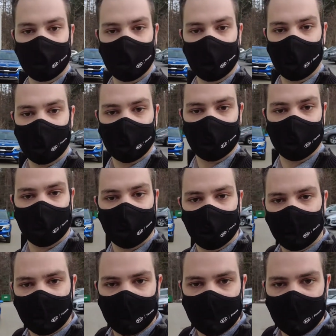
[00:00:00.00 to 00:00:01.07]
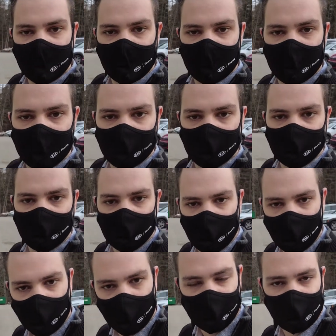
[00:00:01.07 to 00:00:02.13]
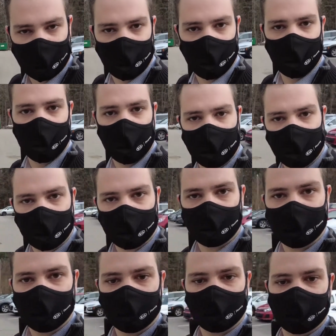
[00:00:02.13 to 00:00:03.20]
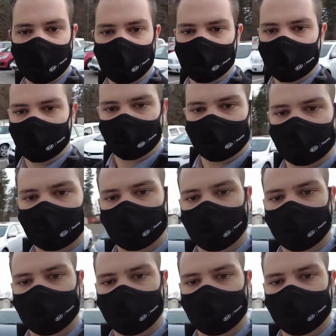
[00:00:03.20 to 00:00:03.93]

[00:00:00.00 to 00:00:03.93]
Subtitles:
right now, and they're buying this beautiful blue Seltos.